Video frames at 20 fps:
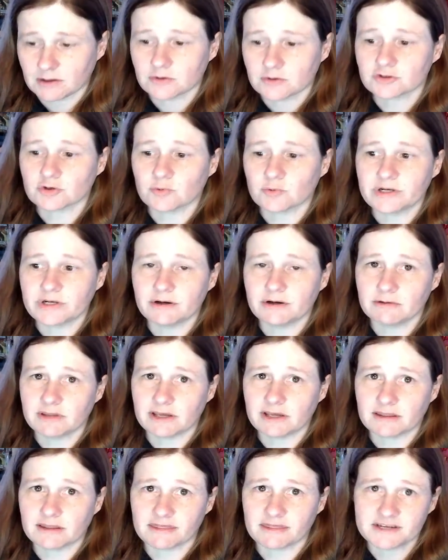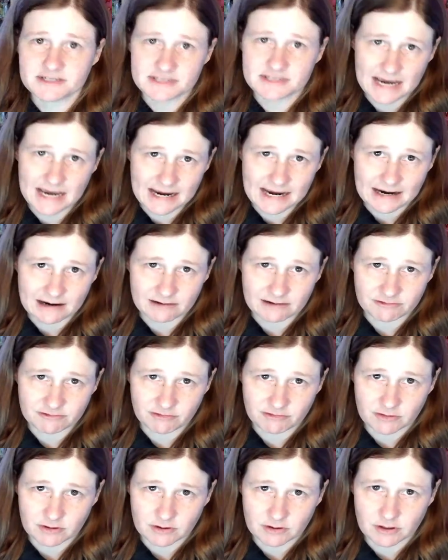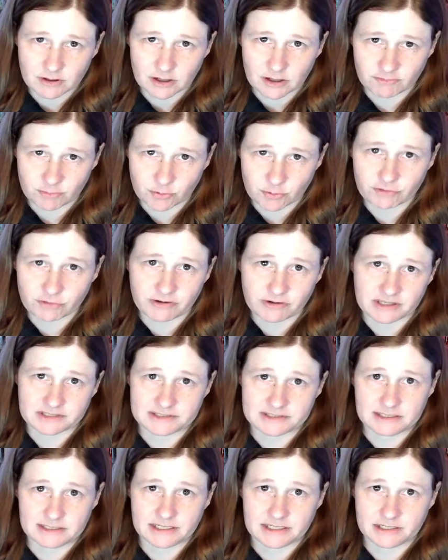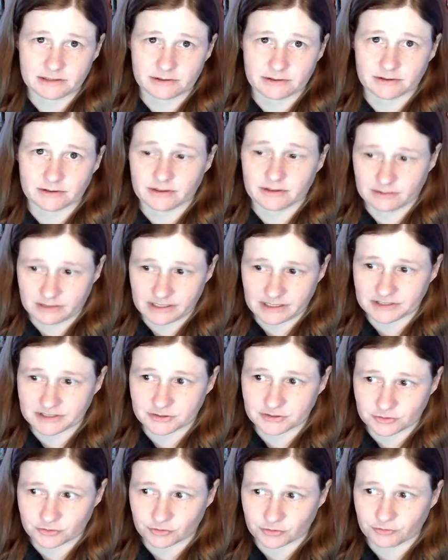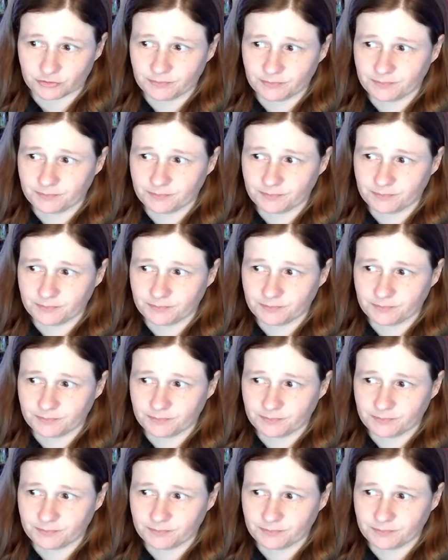So we know that this half of proving it's linear is true.